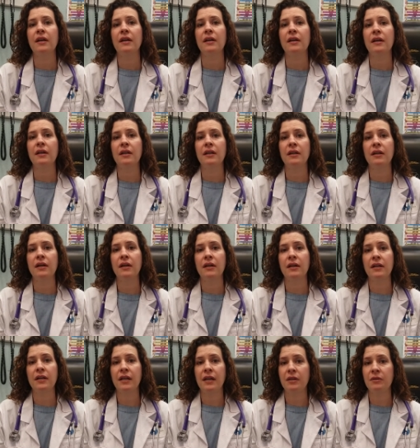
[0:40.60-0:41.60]
And
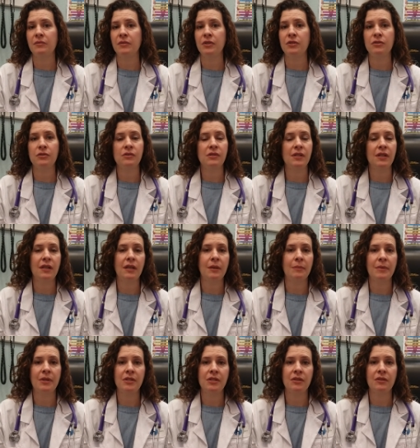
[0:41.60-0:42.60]
again, we do see the
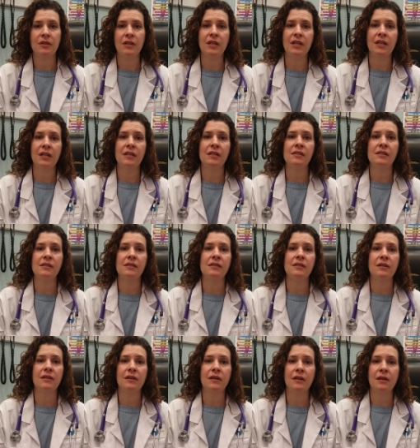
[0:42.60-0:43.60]
elementary kids
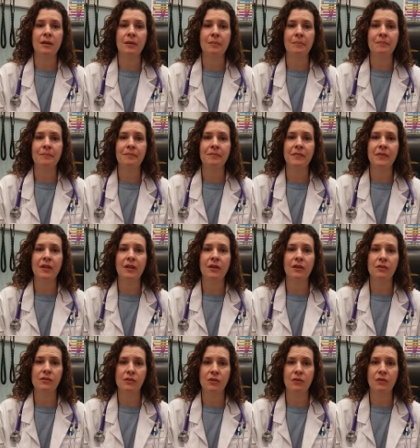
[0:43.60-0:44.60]
um,
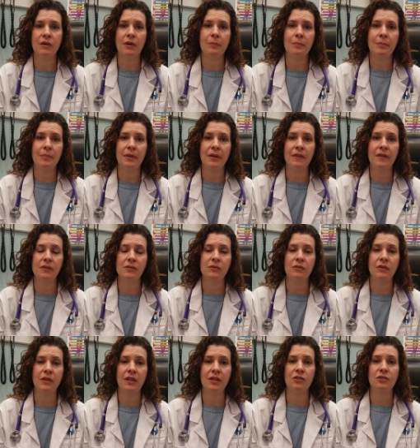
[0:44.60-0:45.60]
also up at this
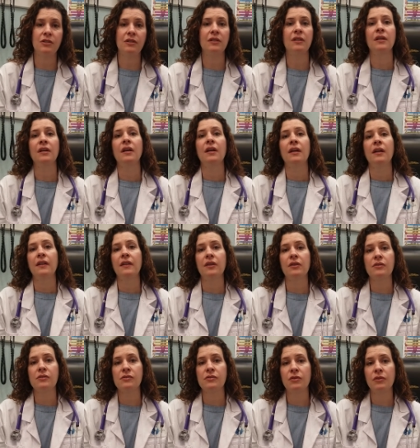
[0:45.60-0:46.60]
location. There
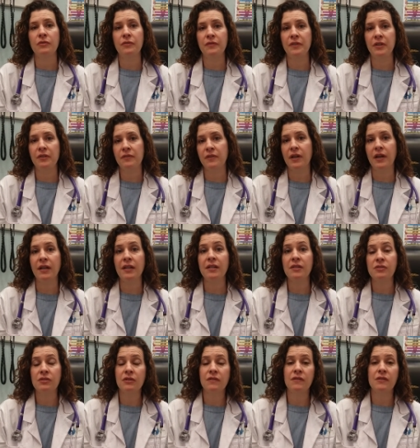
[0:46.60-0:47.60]
is no fee for any
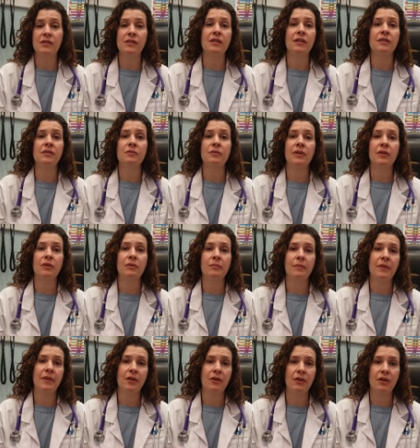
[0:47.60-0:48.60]
services, whether
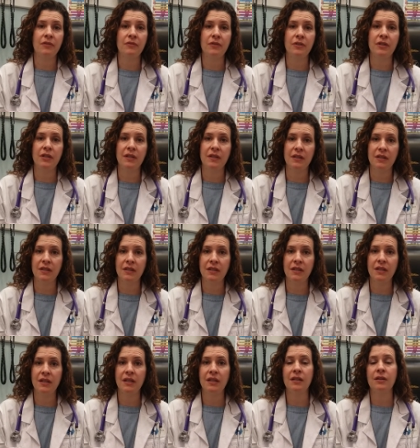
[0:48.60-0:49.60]
they're offered in the
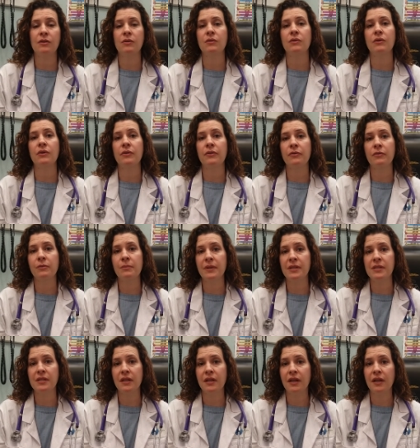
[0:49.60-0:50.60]
clinic or through
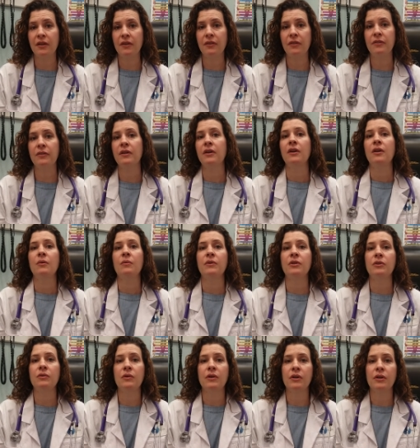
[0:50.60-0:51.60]
mental health. When
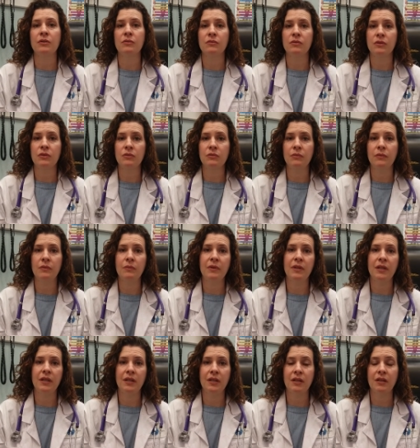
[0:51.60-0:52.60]
you are enrolled with
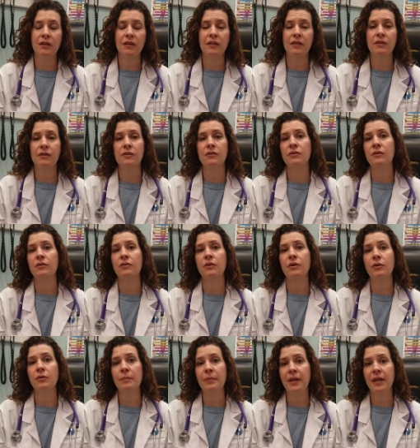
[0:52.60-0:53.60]
Whitney Young, there are no
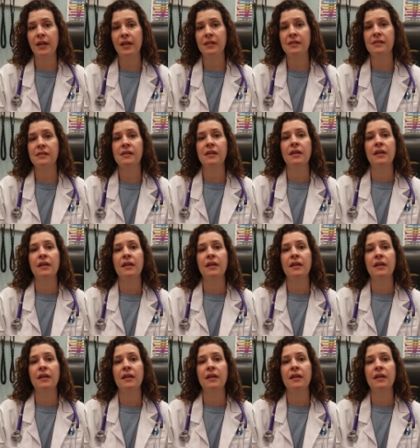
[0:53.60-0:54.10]
copays.